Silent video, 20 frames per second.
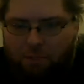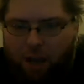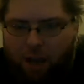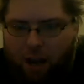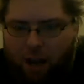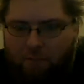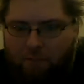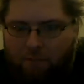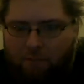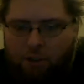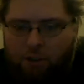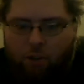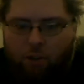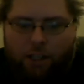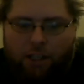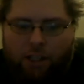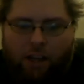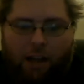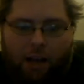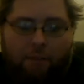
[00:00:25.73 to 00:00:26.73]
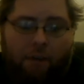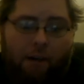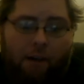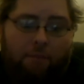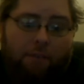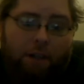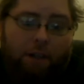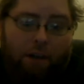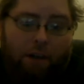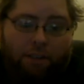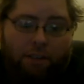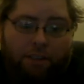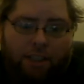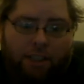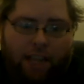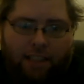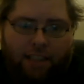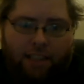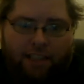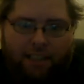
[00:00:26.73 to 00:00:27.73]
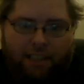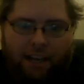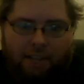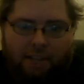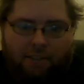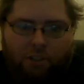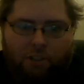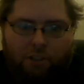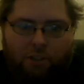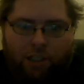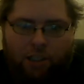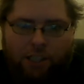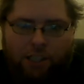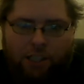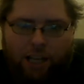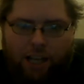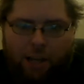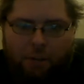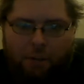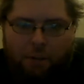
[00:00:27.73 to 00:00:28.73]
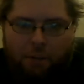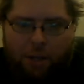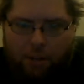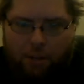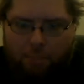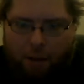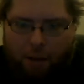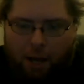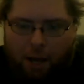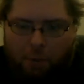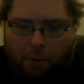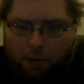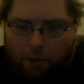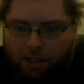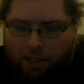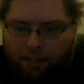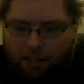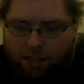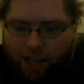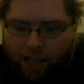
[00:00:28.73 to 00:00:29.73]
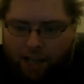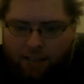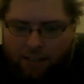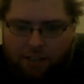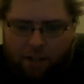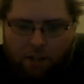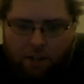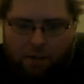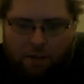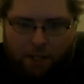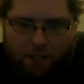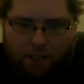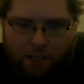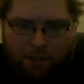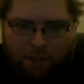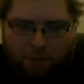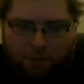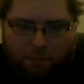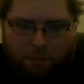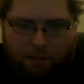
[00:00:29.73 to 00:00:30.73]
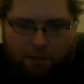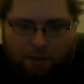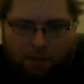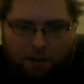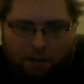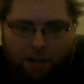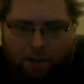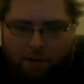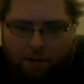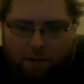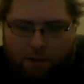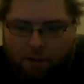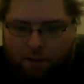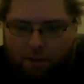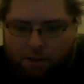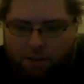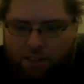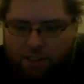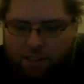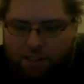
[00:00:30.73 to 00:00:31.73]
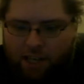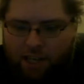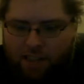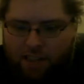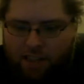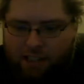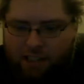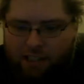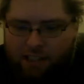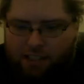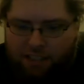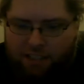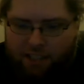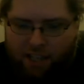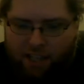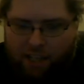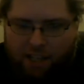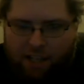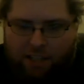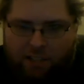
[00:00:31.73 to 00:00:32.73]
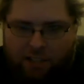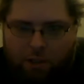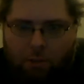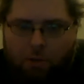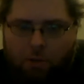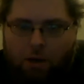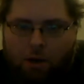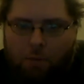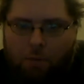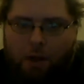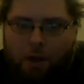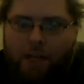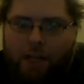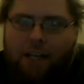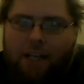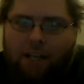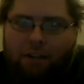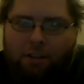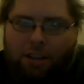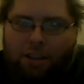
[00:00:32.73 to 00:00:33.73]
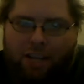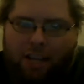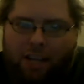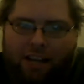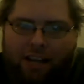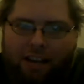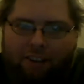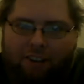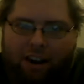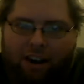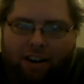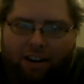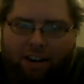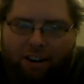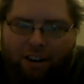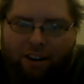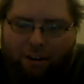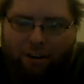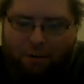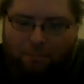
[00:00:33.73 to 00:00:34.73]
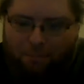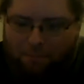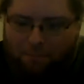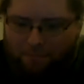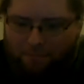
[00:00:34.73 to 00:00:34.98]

I'm your host Tyson. I'm joined today by Will, as always, with our Game of Thrones discussions. So Will, what did you think of Hard Home?